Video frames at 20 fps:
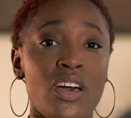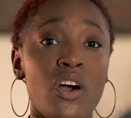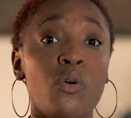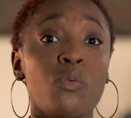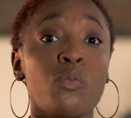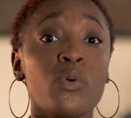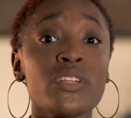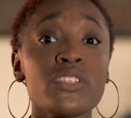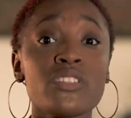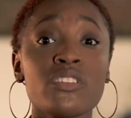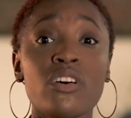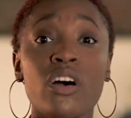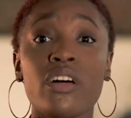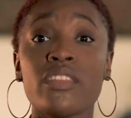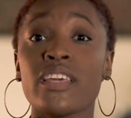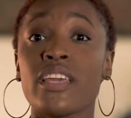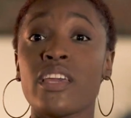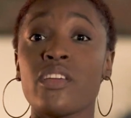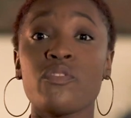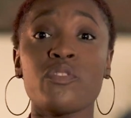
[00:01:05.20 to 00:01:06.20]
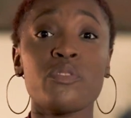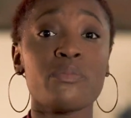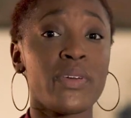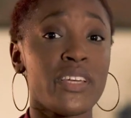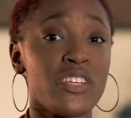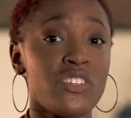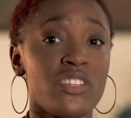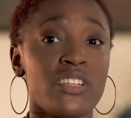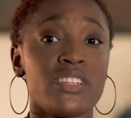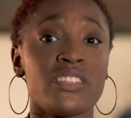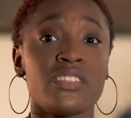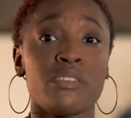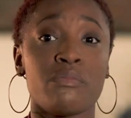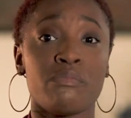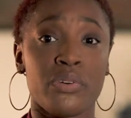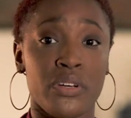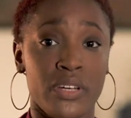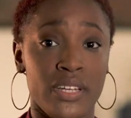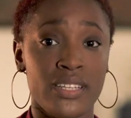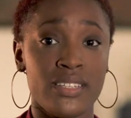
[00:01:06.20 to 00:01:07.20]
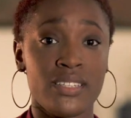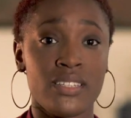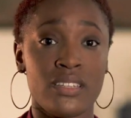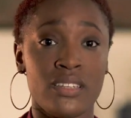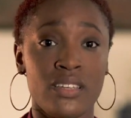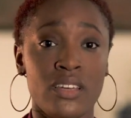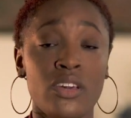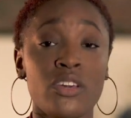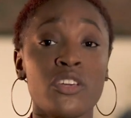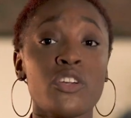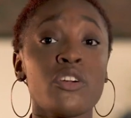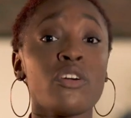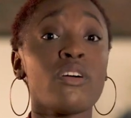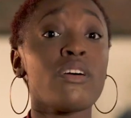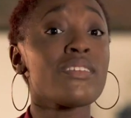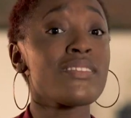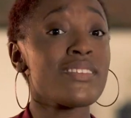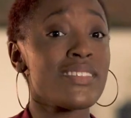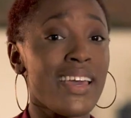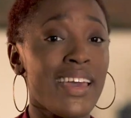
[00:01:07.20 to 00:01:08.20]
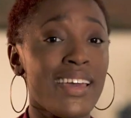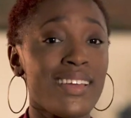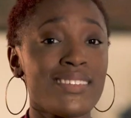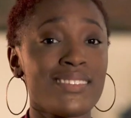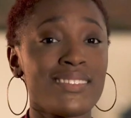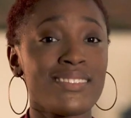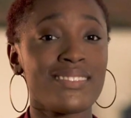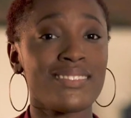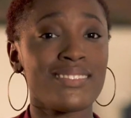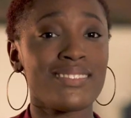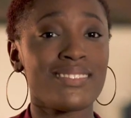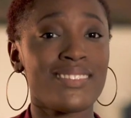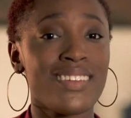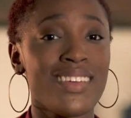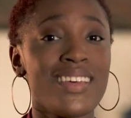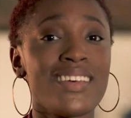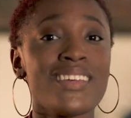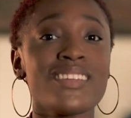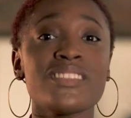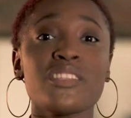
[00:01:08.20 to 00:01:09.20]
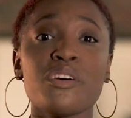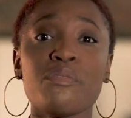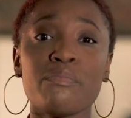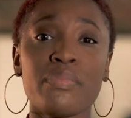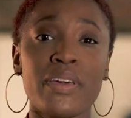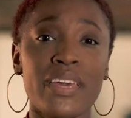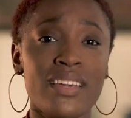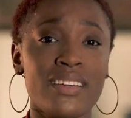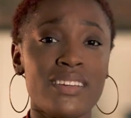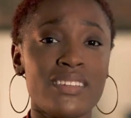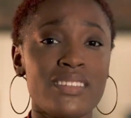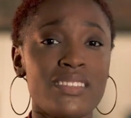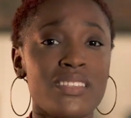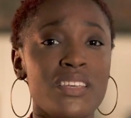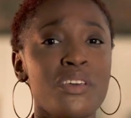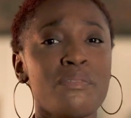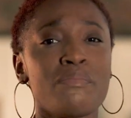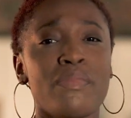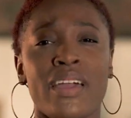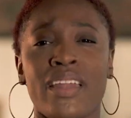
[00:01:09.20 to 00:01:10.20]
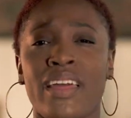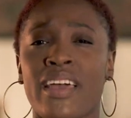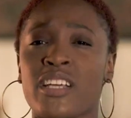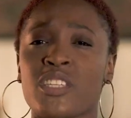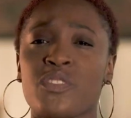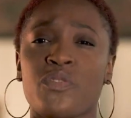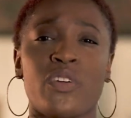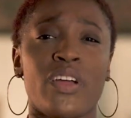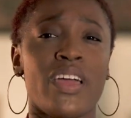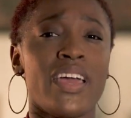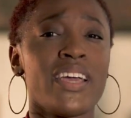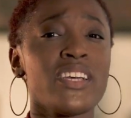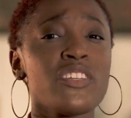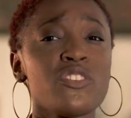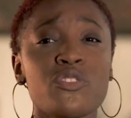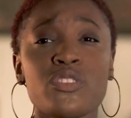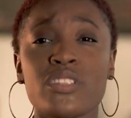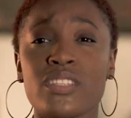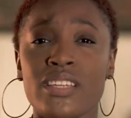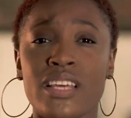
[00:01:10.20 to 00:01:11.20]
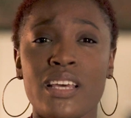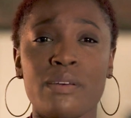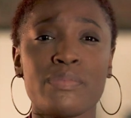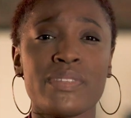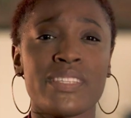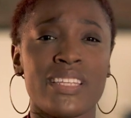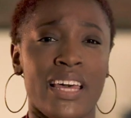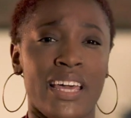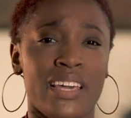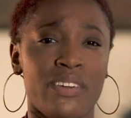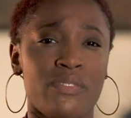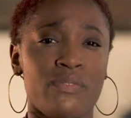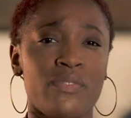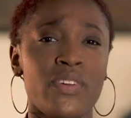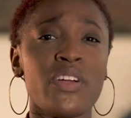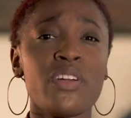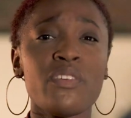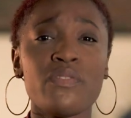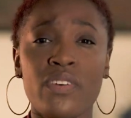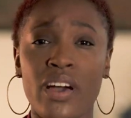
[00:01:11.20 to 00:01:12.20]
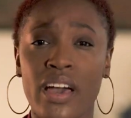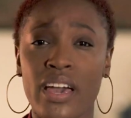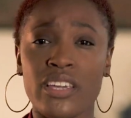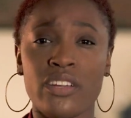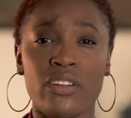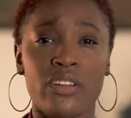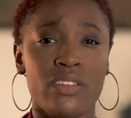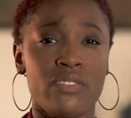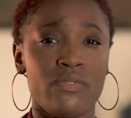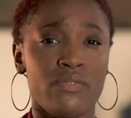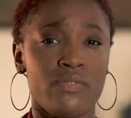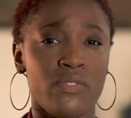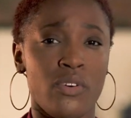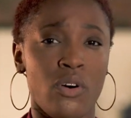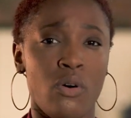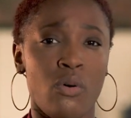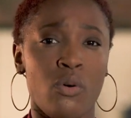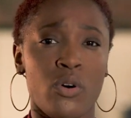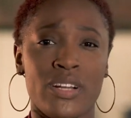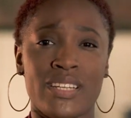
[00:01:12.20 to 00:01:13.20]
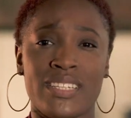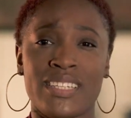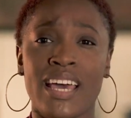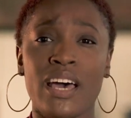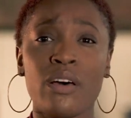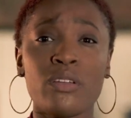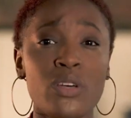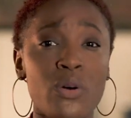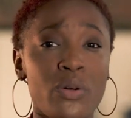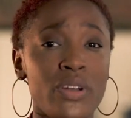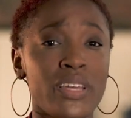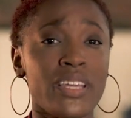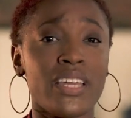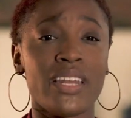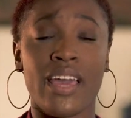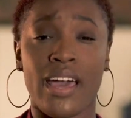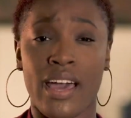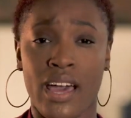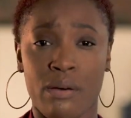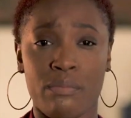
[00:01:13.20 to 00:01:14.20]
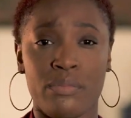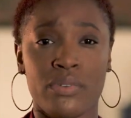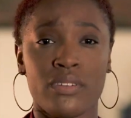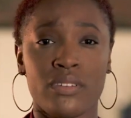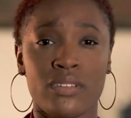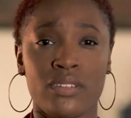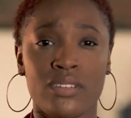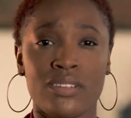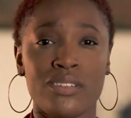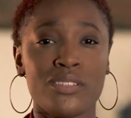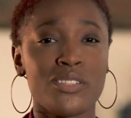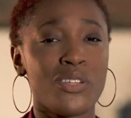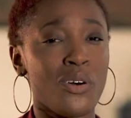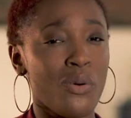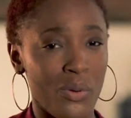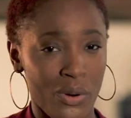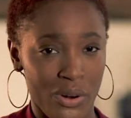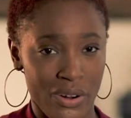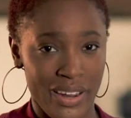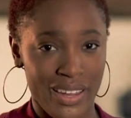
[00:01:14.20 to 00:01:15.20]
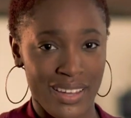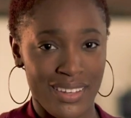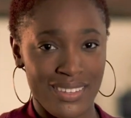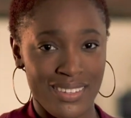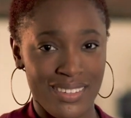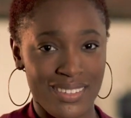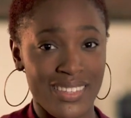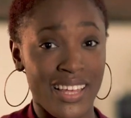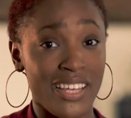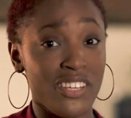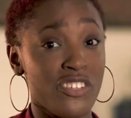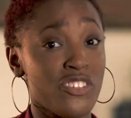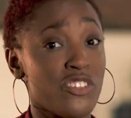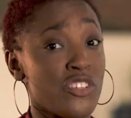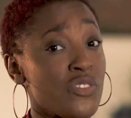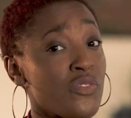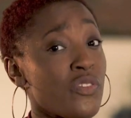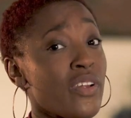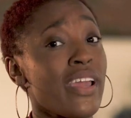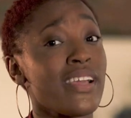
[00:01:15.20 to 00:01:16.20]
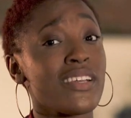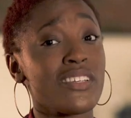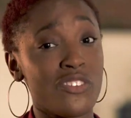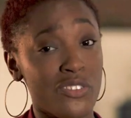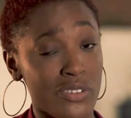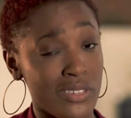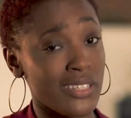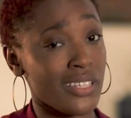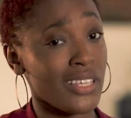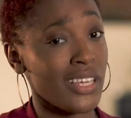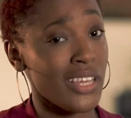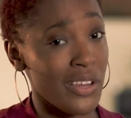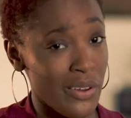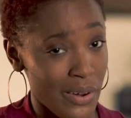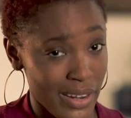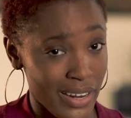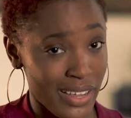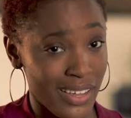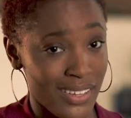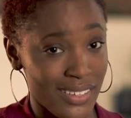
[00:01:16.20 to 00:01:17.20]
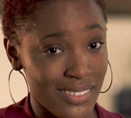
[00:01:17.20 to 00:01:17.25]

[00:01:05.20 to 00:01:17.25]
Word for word: Once all the information is input, you're all set. Some banks might ask for extra steps like verifying your info or downloading an app. Don't worry, that's just for extra security.